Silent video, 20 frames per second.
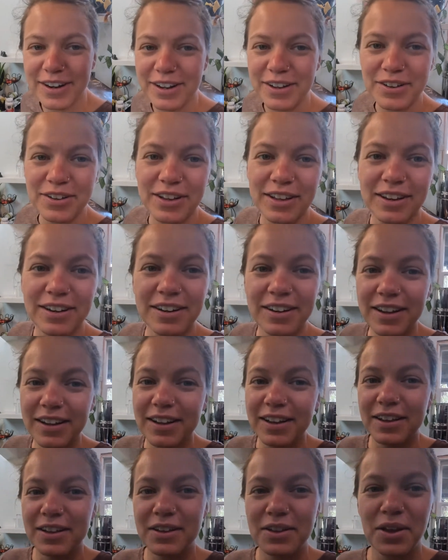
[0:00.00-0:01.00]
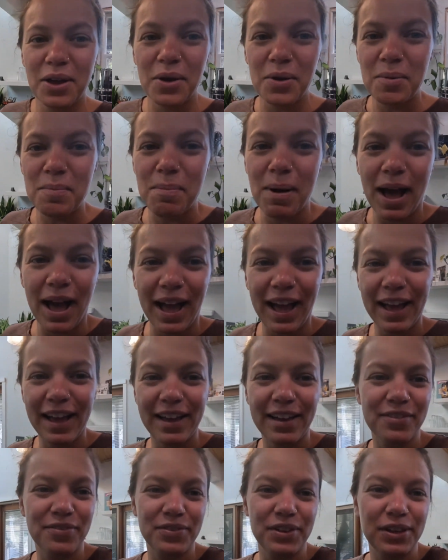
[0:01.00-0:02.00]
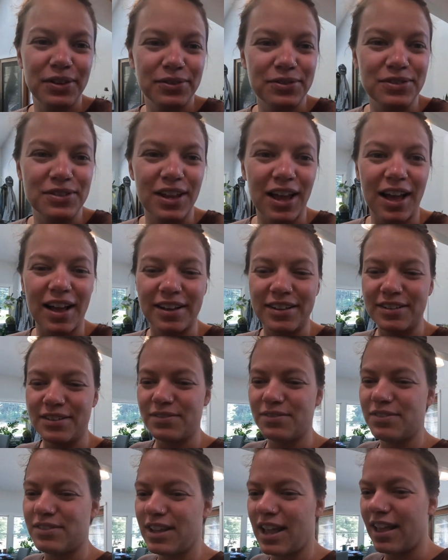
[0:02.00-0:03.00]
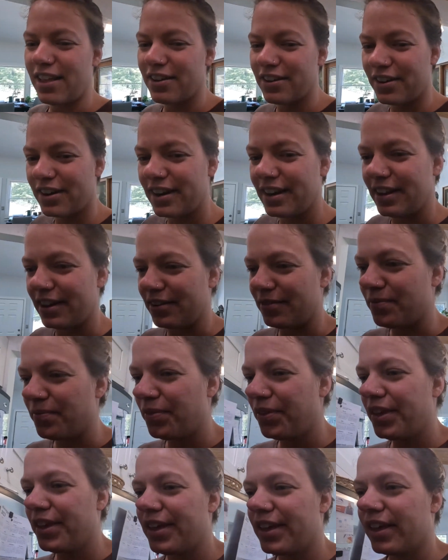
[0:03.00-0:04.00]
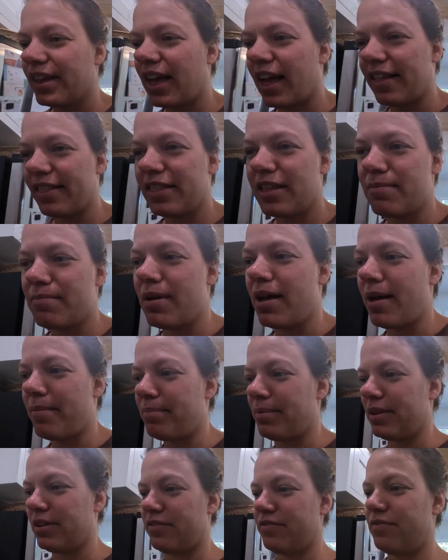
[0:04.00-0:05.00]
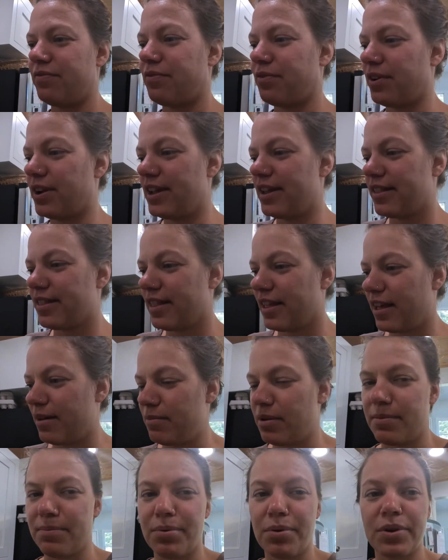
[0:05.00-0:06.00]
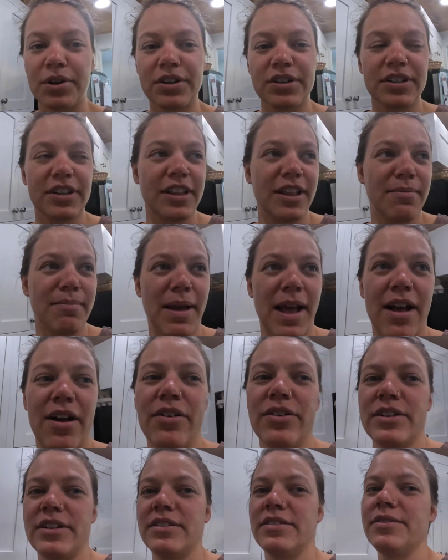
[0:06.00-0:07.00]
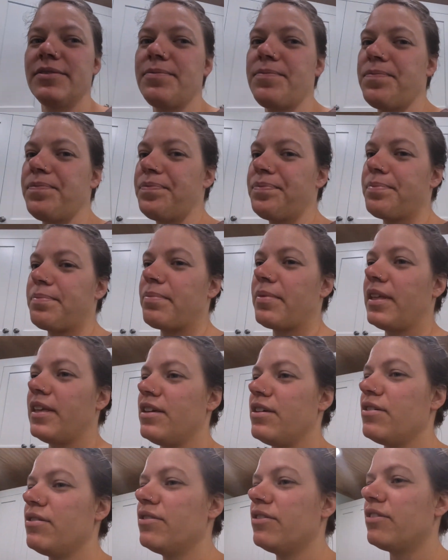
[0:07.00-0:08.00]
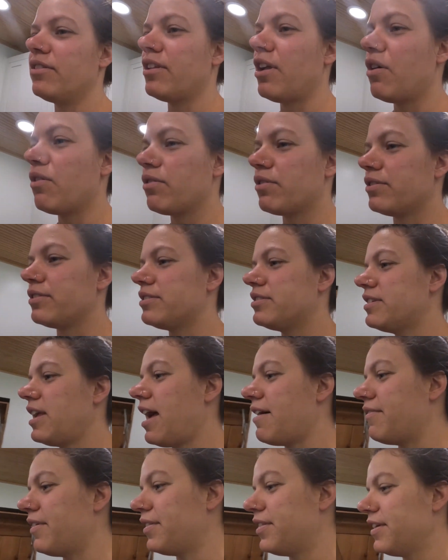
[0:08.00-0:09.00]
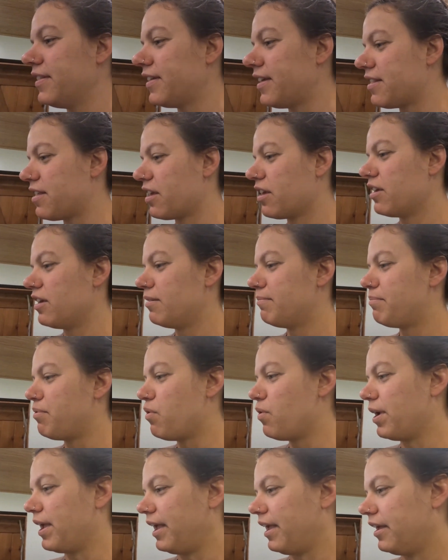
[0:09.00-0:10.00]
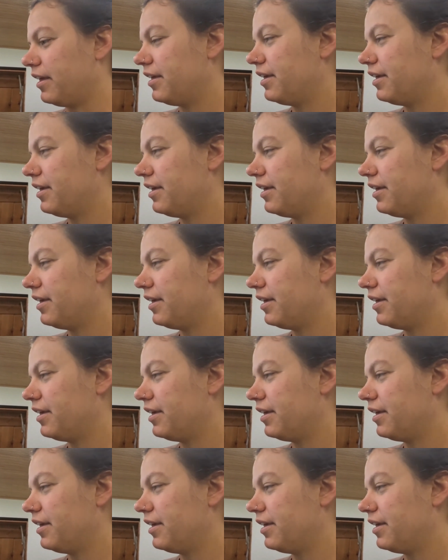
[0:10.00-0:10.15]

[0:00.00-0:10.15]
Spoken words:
You could go buy a few stalks of celery and cut them up and freeze them and portion them out and use local stuff. I think that's a good point.